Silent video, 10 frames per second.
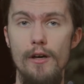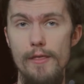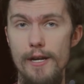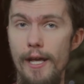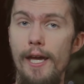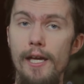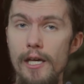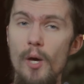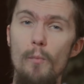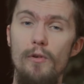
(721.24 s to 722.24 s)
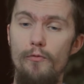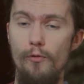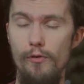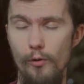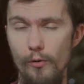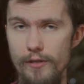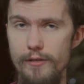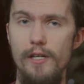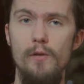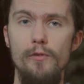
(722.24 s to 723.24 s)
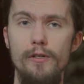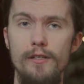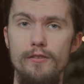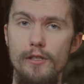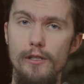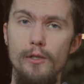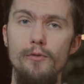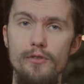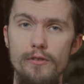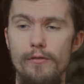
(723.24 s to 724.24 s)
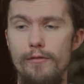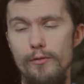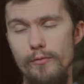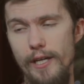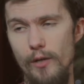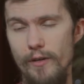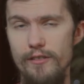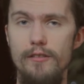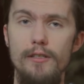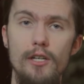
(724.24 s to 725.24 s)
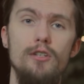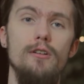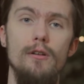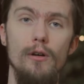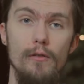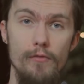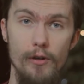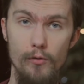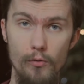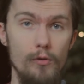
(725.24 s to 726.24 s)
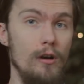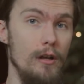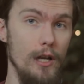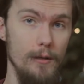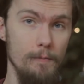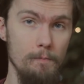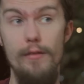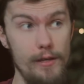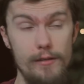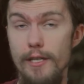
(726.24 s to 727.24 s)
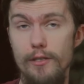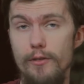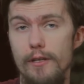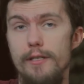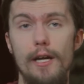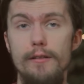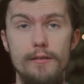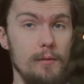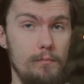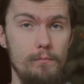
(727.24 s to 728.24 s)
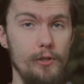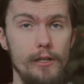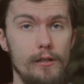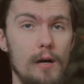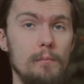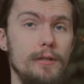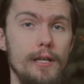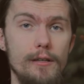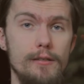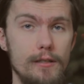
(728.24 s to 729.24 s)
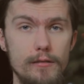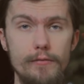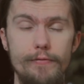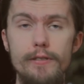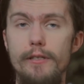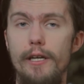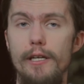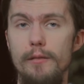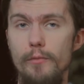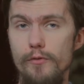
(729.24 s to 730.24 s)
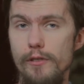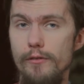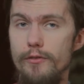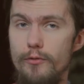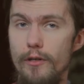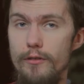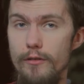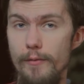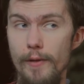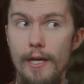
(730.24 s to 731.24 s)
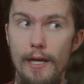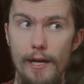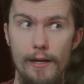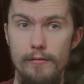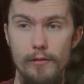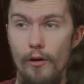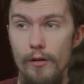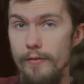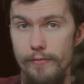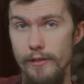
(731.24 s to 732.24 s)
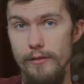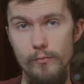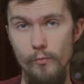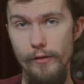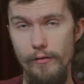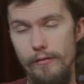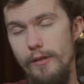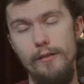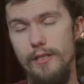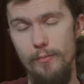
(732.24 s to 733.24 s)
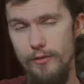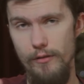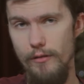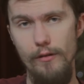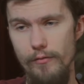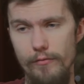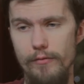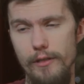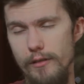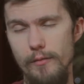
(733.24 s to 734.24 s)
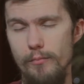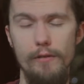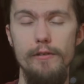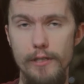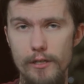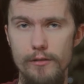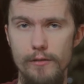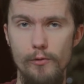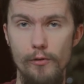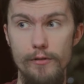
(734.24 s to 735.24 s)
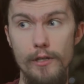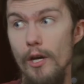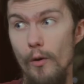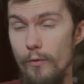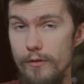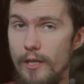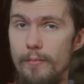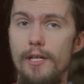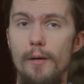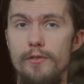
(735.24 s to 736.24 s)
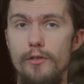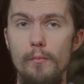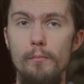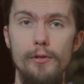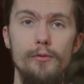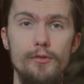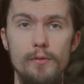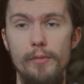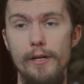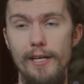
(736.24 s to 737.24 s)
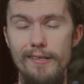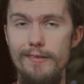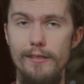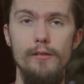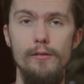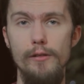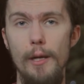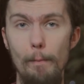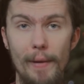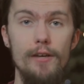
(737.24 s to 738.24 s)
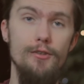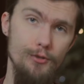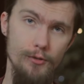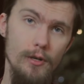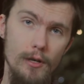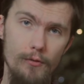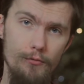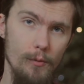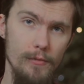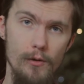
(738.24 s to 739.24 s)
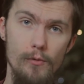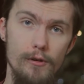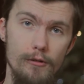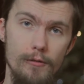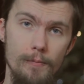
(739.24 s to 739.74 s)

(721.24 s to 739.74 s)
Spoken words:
on the ney before the whole ceremony is closed through a recitation of the Quran. This, as you can tell, is a pretty complex and sophisticated musical structure, and all of it, with the exception of the improvisations, of course, were sometimes composed by a single master from the order.